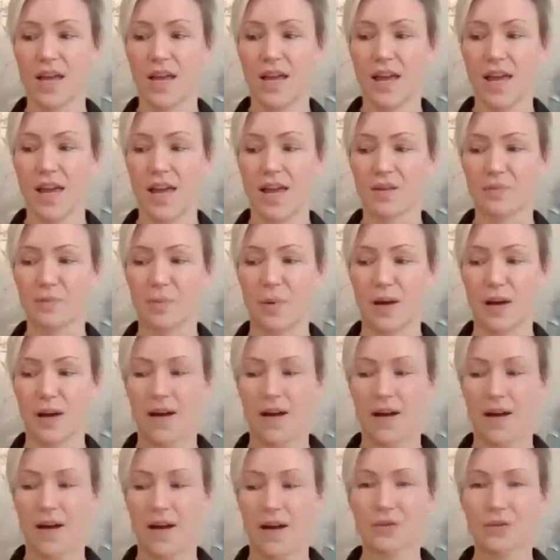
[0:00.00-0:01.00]
It's
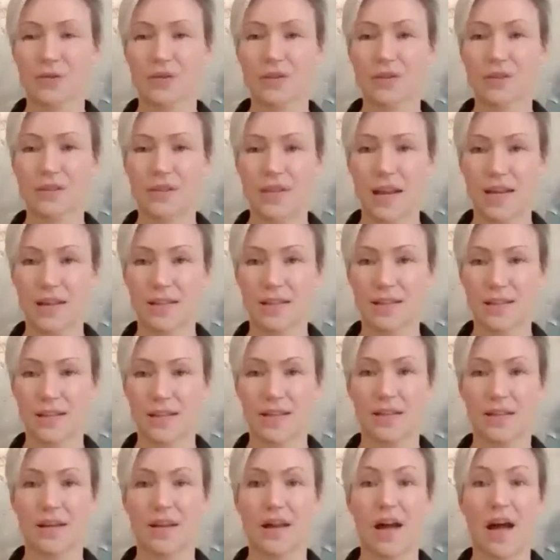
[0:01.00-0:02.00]
by
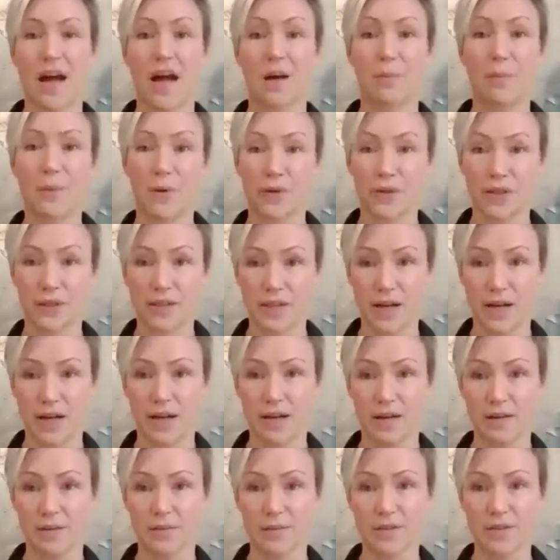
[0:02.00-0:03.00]
understanding our body
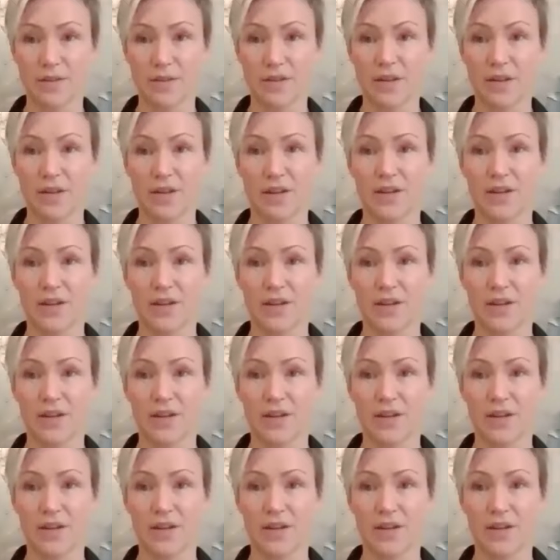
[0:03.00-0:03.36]
types.